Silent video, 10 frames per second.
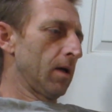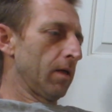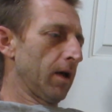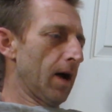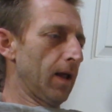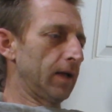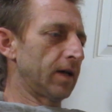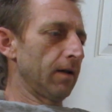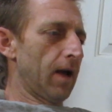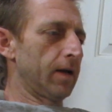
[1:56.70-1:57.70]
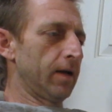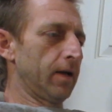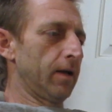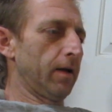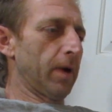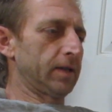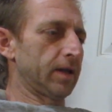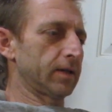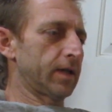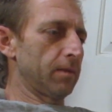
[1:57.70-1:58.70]
The guidelines outlined in
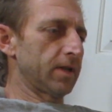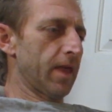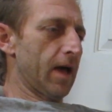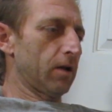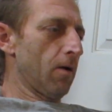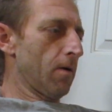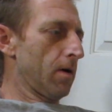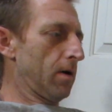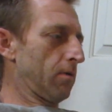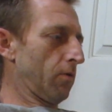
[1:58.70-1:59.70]
basic steps that are